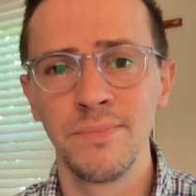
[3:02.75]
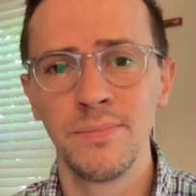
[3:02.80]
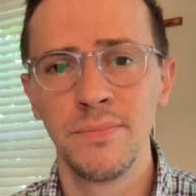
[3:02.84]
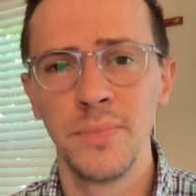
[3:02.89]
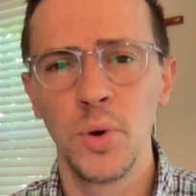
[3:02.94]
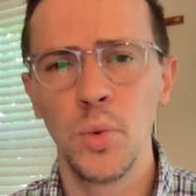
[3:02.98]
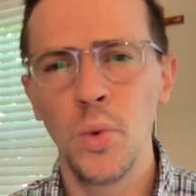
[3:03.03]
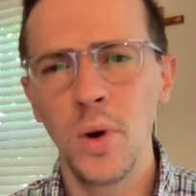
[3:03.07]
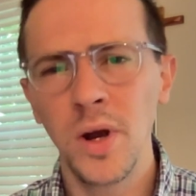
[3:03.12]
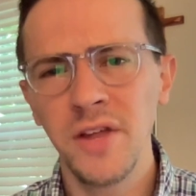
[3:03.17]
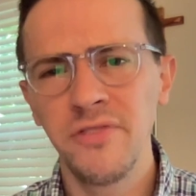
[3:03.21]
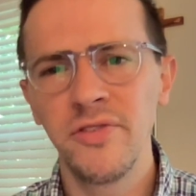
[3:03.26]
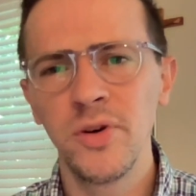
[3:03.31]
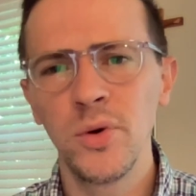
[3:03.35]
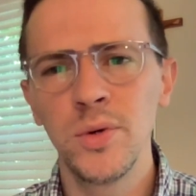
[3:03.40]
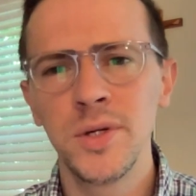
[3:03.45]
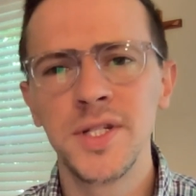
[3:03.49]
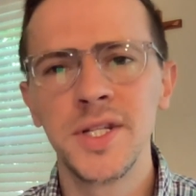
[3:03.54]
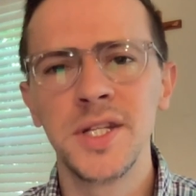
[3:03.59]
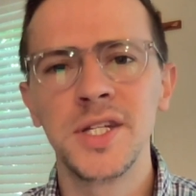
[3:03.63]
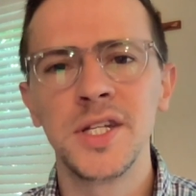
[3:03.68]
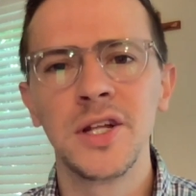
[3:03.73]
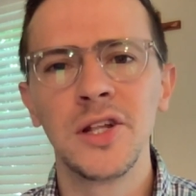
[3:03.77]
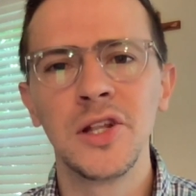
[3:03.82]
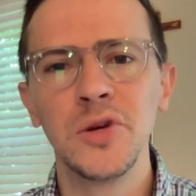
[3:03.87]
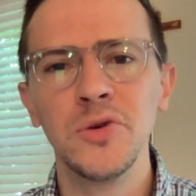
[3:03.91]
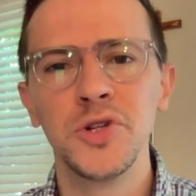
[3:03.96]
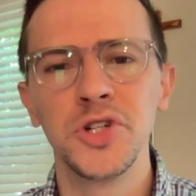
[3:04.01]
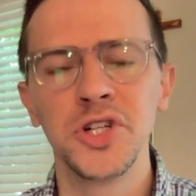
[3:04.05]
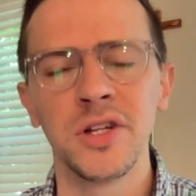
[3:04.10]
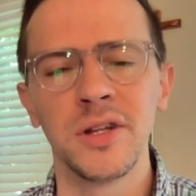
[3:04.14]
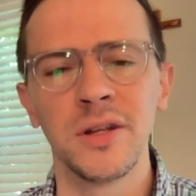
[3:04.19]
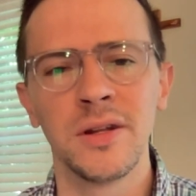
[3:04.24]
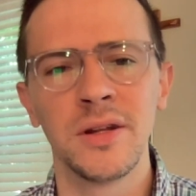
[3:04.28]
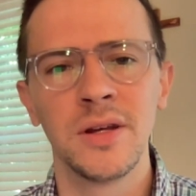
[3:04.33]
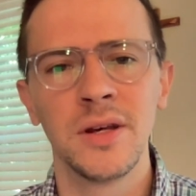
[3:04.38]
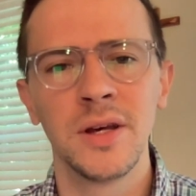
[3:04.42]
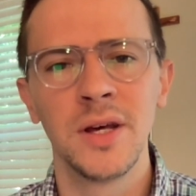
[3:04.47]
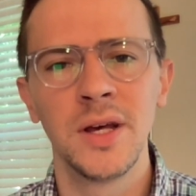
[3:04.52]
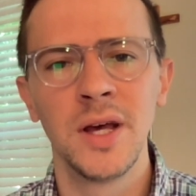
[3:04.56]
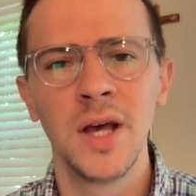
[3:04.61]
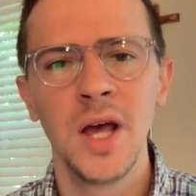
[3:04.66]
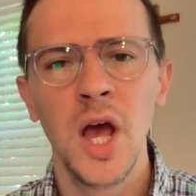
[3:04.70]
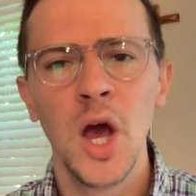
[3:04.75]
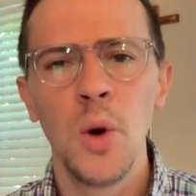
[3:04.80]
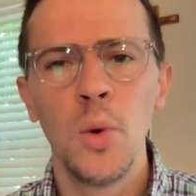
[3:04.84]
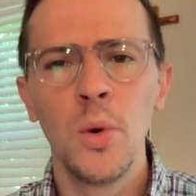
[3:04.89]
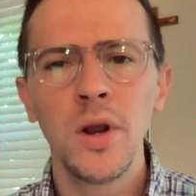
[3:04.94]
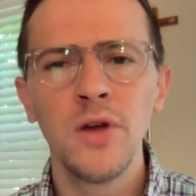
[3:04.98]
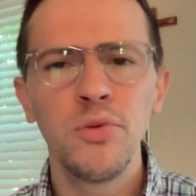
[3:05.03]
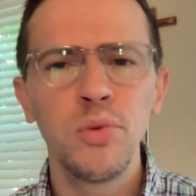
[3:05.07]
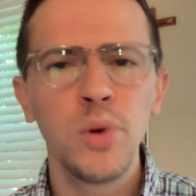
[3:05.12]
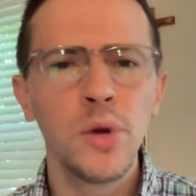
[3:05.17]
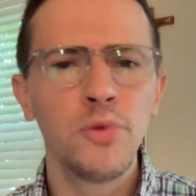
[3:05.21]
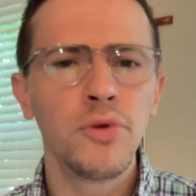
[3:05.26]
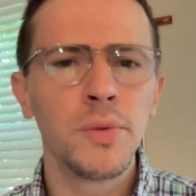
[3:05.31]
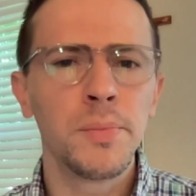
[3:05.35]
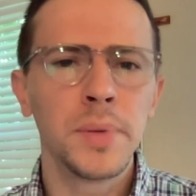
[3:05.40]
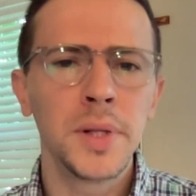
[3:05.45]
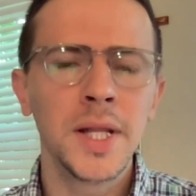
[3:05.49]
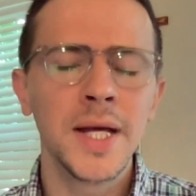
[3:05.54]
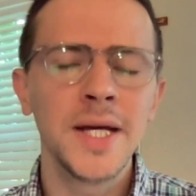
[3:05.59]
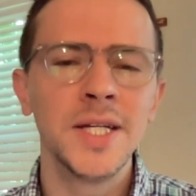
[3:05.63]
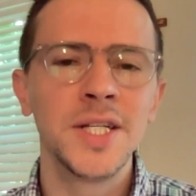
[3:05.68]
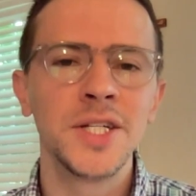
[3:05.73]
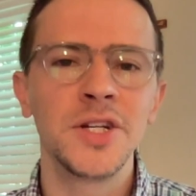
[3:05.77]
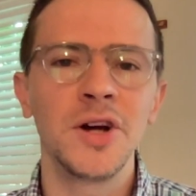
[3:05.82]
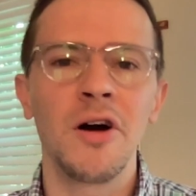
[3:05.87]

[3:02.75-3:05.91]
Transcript: But what if it was the solution? What if we replaced